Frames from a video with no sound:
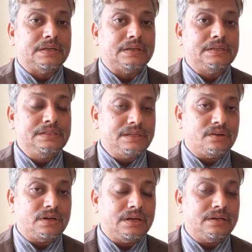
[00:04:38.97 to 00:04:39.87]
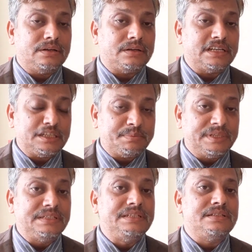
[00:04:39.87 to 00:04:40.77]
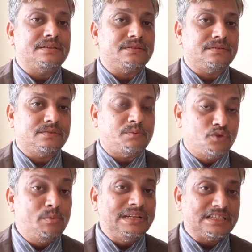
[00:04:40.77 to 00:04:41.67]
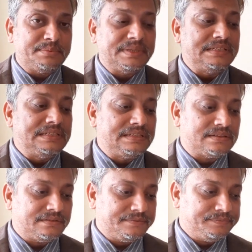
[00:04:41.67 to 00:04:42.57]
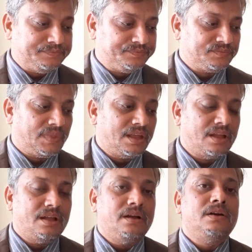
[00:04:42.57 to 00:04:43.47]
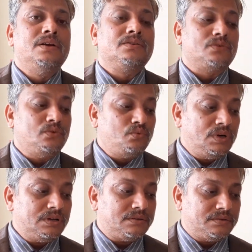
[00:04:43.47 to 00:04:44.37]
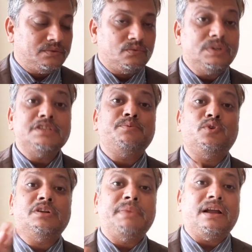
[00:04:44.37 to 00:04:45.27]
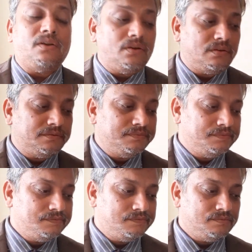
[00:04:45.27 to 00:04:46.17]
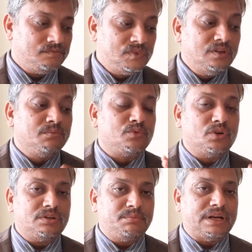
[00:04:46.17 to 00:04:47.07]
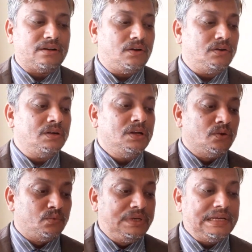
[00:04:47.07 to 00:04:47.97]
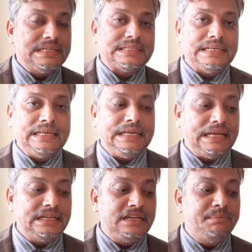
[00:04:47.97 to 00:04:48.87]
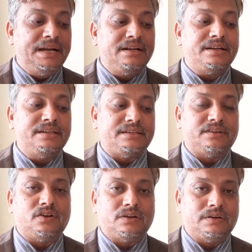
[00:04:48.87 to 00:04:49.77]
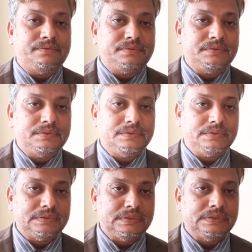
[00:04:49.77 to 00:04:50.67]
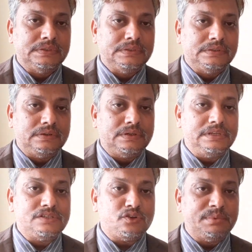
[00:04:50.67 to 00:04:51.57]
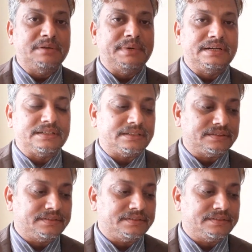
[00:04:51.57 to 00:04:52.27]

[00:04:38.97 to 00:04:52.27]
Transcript: his or her expertise of domain expertise. So what is product backlog? Product backlog, we can say an inventory of or list of inventory